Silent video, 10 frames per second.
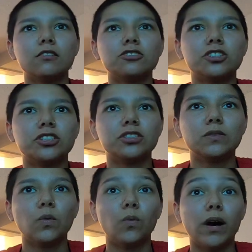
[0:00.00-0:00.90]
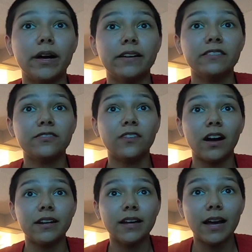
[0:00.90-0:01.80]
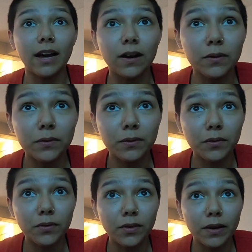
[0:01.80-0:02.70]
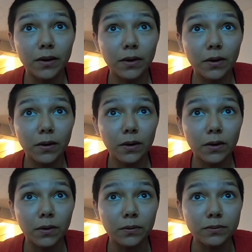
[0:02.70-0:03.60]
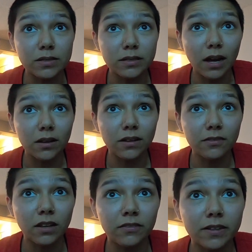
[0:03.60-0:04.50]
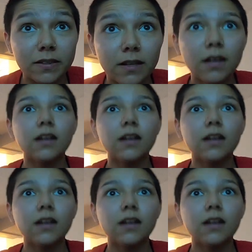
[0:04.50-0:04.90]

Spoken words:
should one find out their own style of gloving?